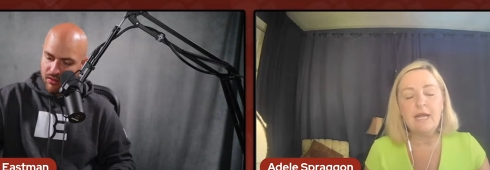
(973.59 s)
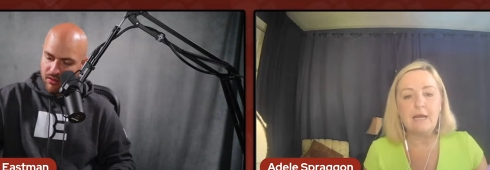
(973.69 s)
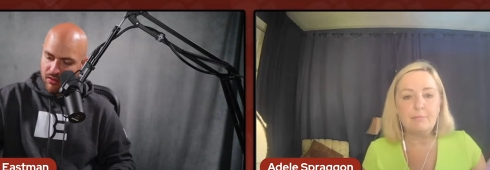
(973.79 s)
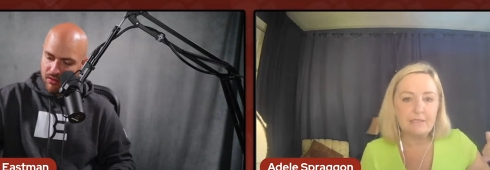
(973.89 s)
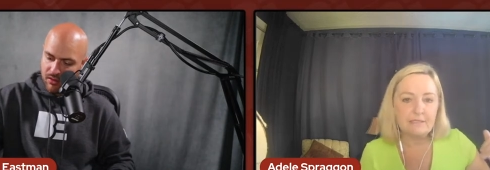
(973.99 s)

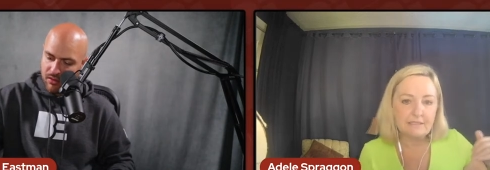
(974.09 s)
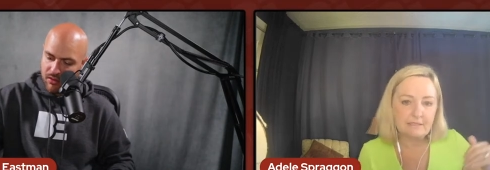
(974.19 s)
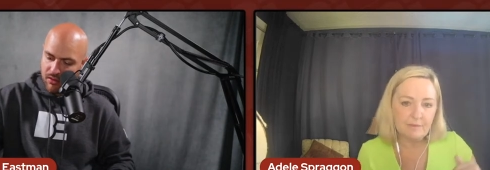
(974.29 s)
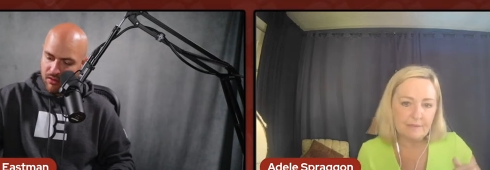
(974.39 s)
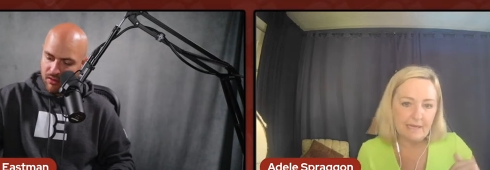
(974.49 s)
Speaker 1: I'm going to
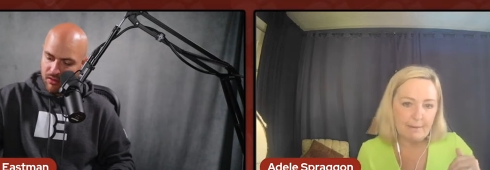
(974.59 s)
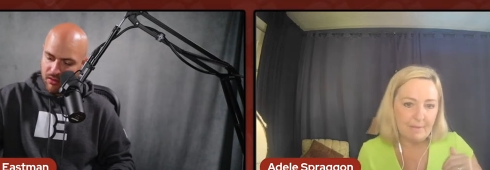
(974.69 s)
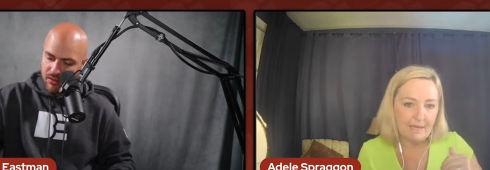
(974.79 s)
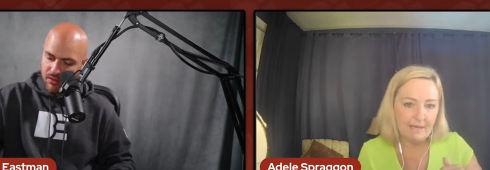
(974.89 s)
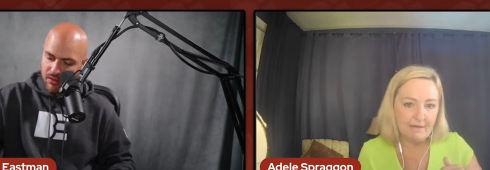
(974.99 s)
deal with that
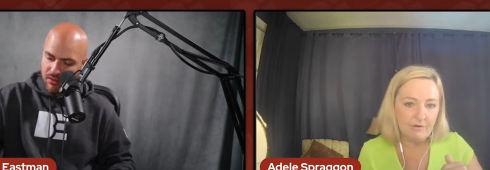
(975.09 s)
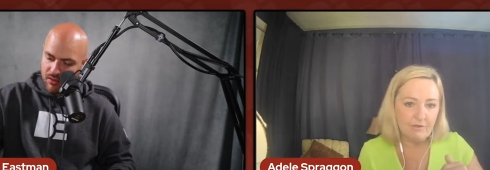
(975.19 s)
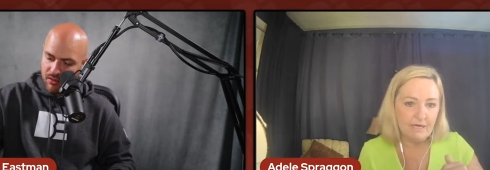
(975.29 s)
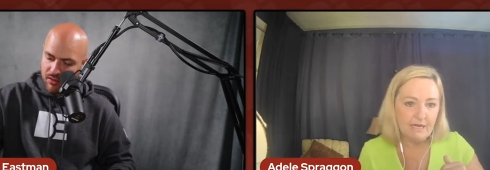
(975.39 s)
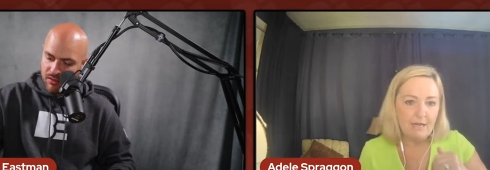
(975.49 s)
pattern
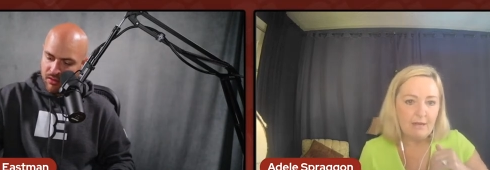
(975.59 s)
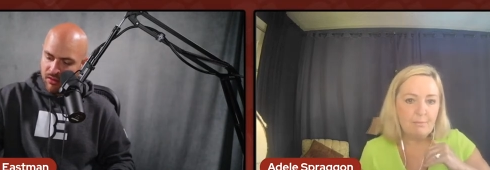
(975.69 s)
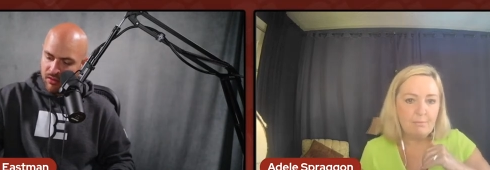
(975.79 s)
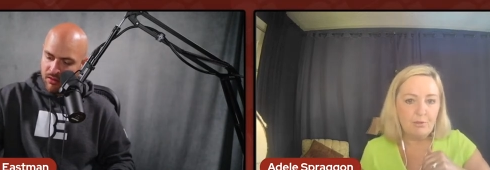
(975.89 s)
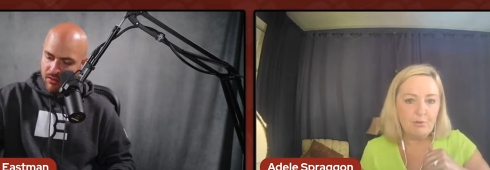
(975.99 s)

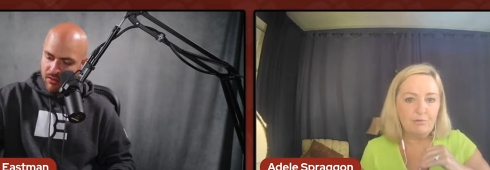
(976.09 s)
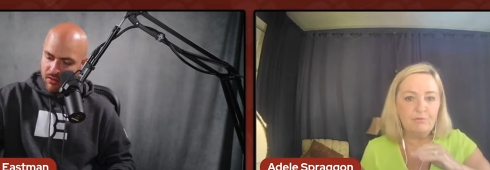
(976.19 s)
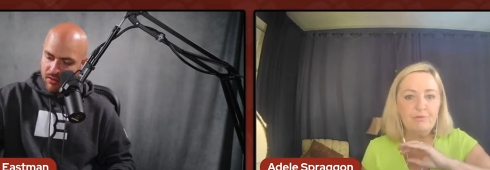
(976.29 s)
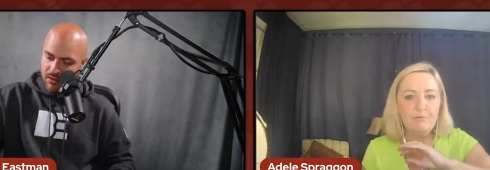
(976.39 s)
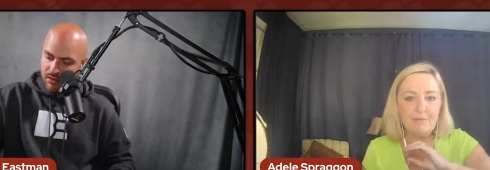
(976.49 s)

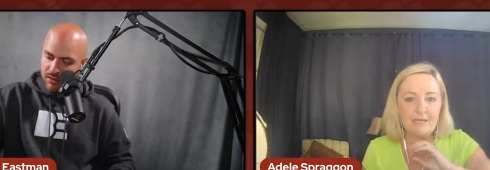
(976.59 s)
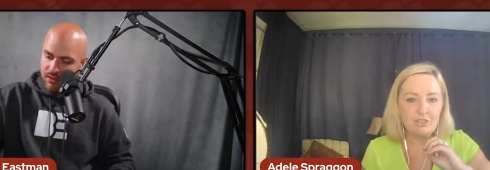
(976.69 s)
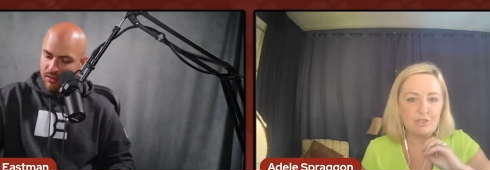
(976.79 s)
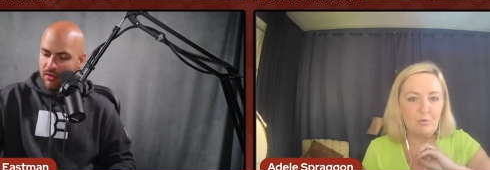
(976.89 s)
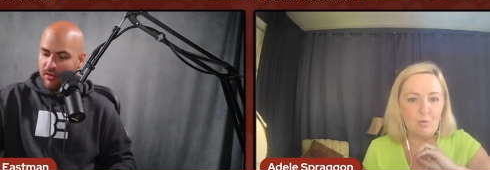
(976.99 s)
poof
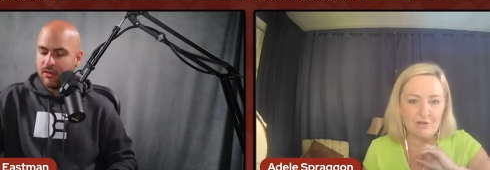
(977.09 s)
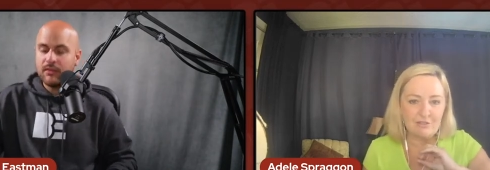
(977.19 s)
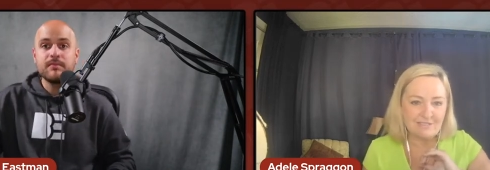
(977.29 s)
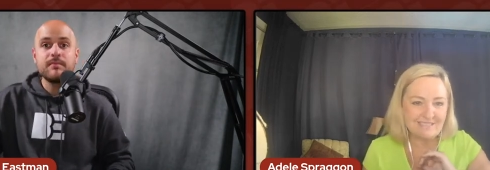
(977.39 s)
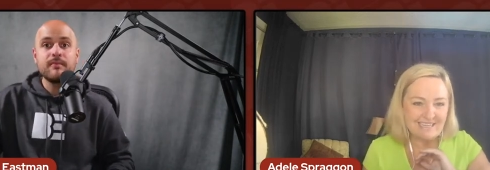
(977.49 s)
magic wand